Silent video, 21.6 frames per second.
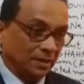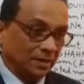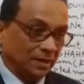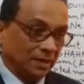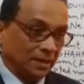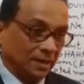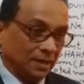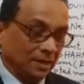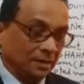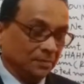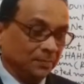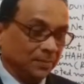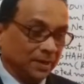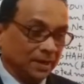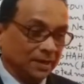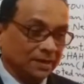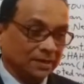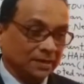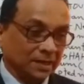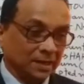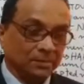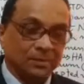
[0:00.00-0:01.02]
in
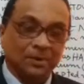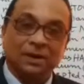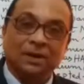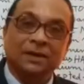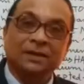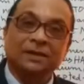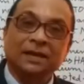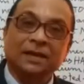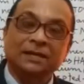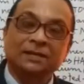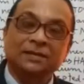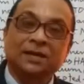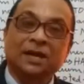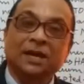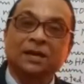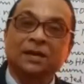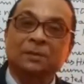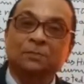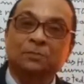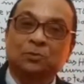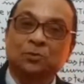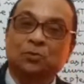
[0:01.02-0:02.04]
periodic table it has gone
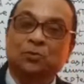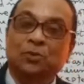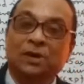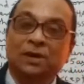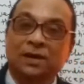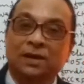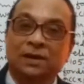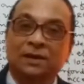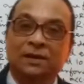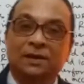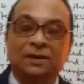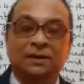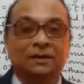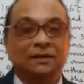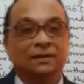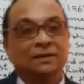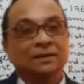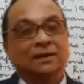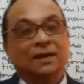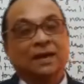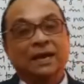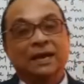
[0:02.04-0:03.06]
up to one hundred
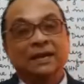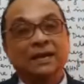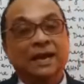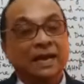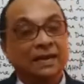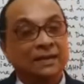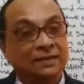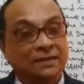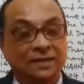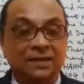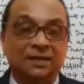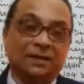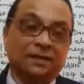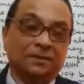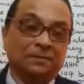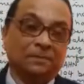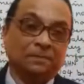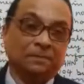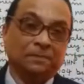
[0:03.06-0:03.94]
nineteen